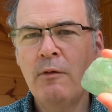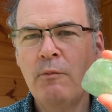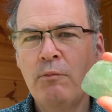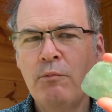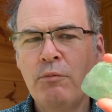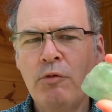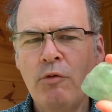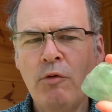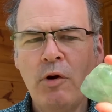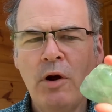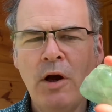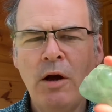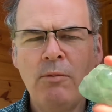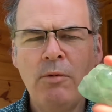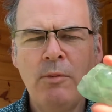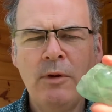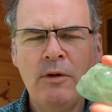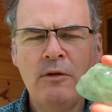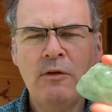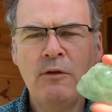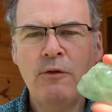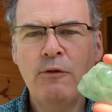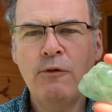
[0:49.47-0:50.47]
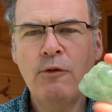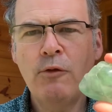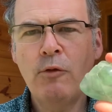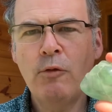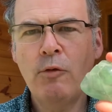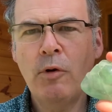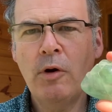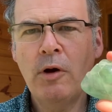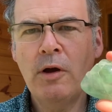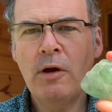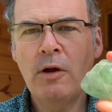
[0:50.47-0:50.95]
Brought a couple of bits of
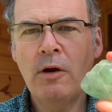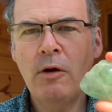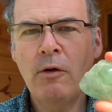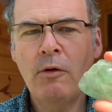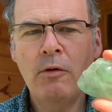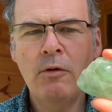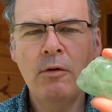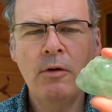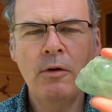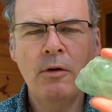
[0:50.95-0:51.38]
fluorite along.